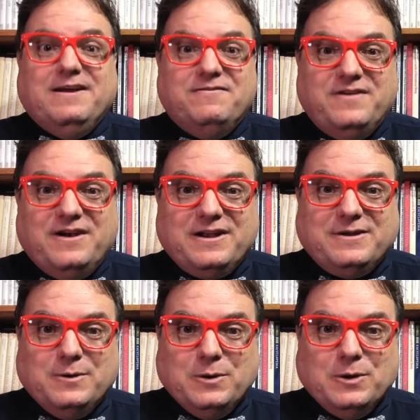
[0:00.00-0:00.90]
very
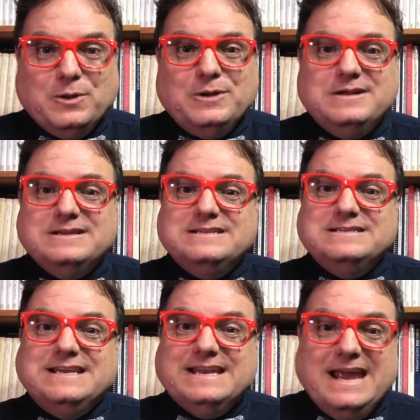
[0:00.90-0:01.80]
cool
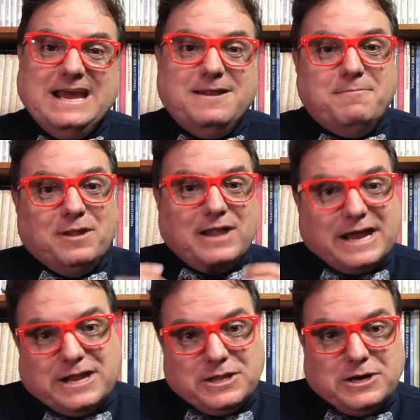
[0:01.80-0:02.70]
DNA and
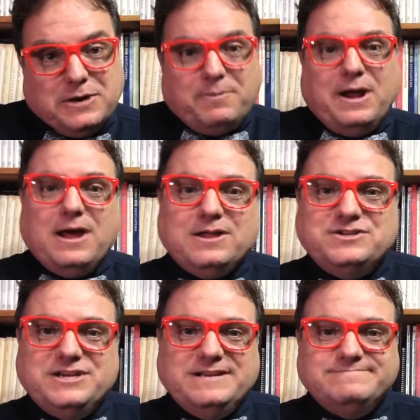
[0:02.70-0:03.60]
molecular
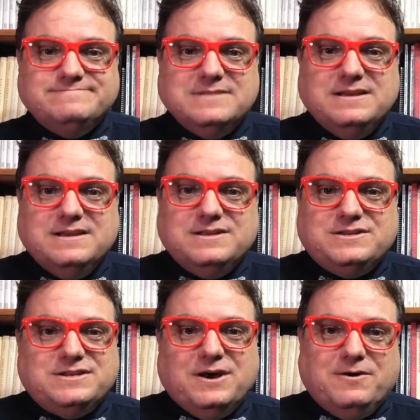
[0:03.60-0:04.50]
biology.
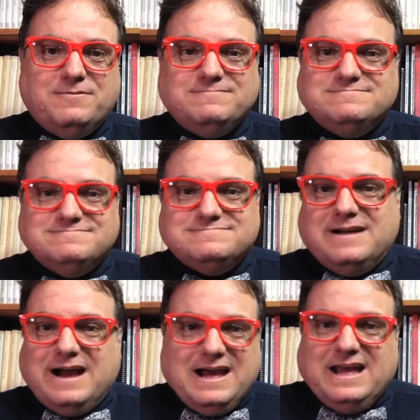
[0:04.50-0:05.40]
So
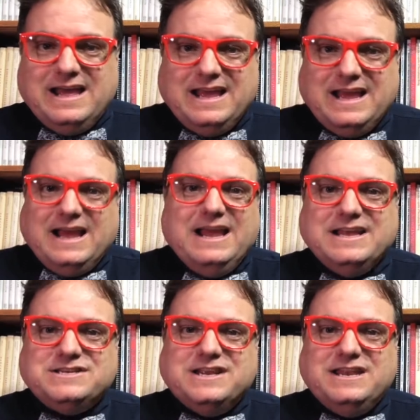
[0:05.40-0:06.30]

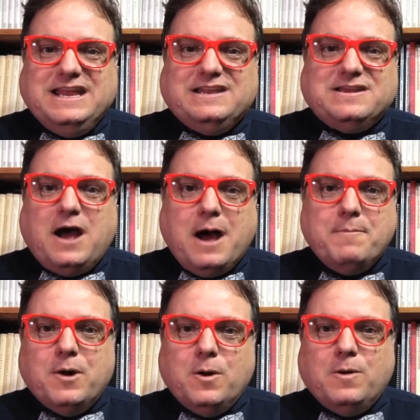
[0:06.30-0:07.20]
it's a neat
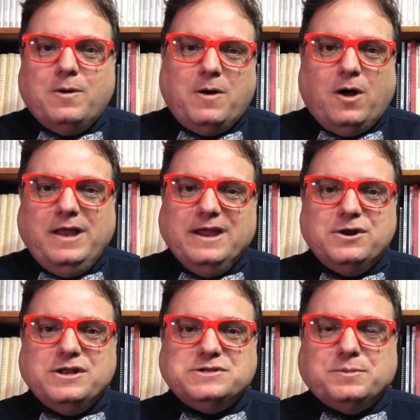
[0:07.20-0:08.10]
combo,
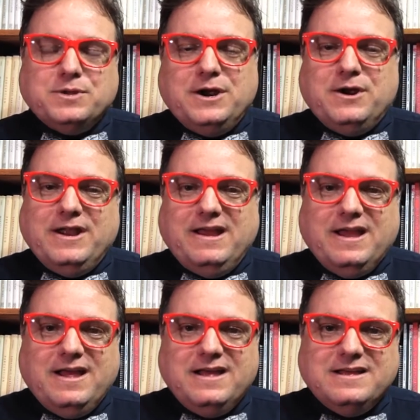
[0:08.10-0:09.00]
interdisciplinary
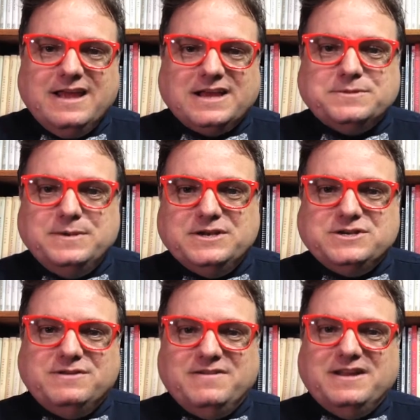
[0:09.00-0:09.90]

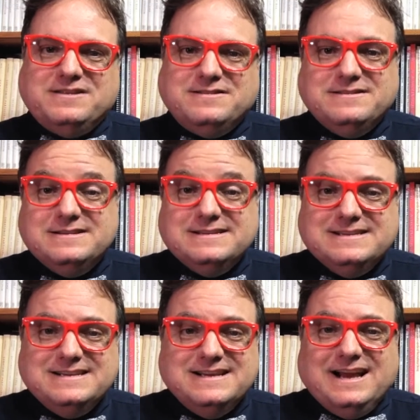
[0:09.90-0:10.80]
expedition event.
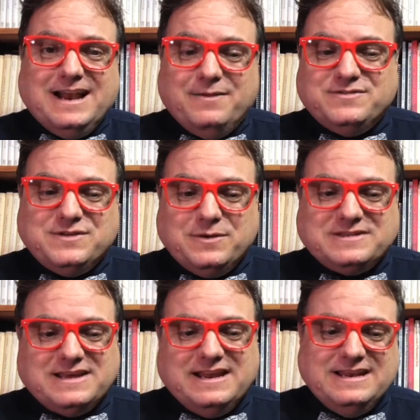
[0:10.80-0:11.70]
And I'm so
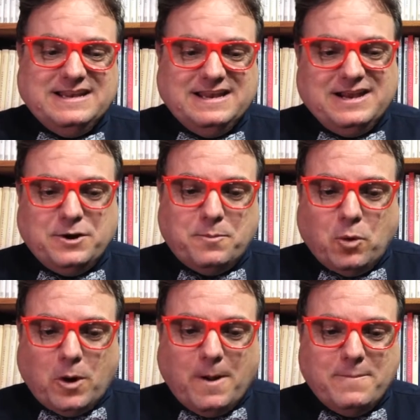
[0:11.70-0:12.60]
excited to hear
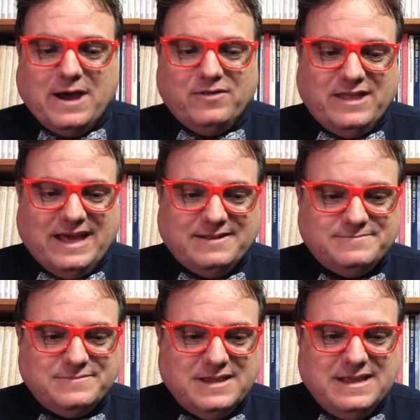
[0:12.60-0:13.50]
more about that.
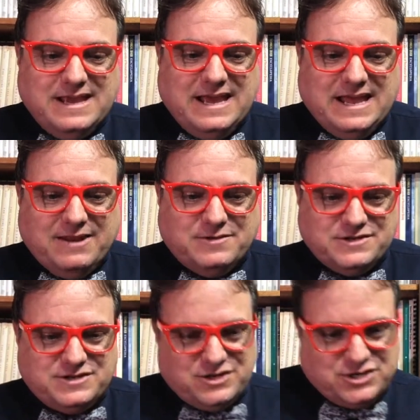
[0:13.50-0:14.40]
And it
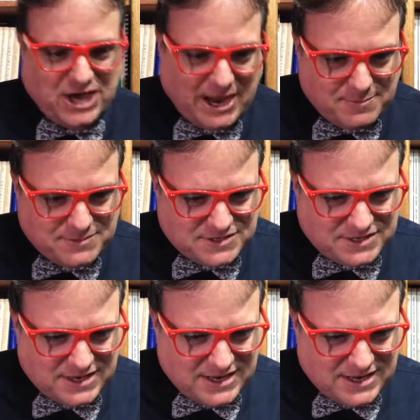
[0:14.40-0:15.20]
was James